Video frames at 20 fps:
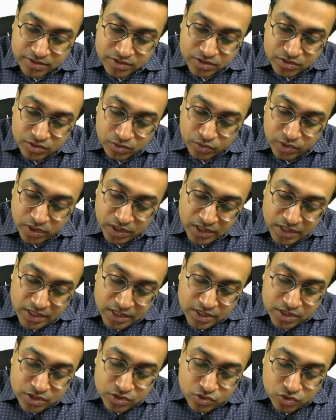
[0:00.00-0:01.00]
Okay,
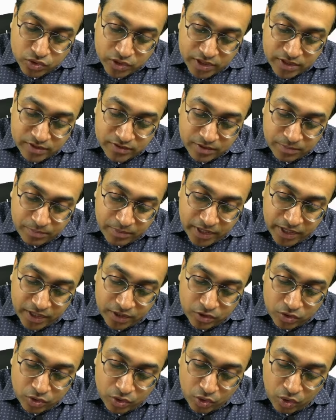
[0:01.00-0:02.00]
so it is
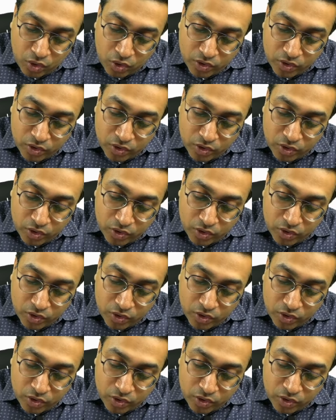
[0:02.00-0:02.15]
supplying long